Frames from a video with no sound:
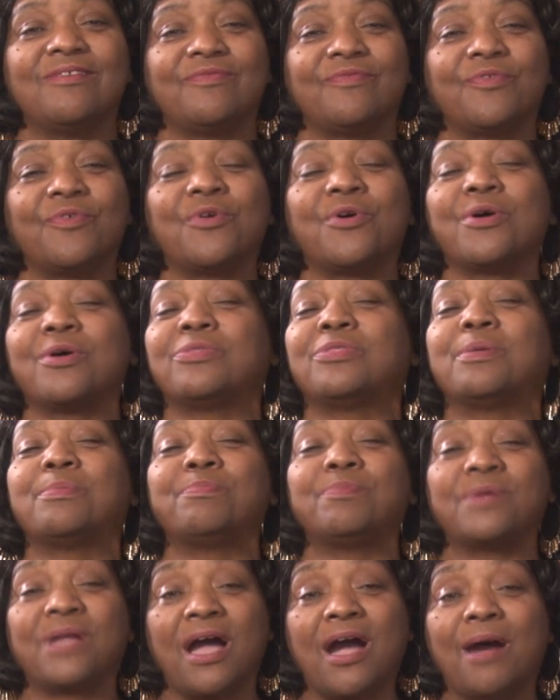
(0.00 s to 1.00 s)
for the
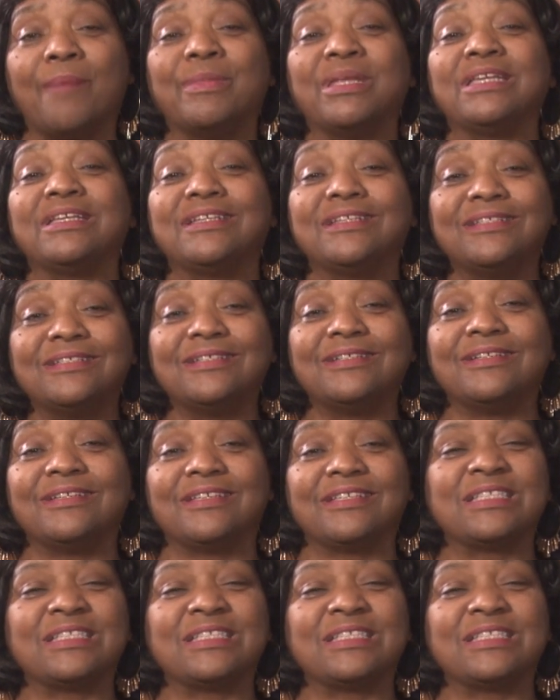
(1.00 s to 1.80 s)
common good,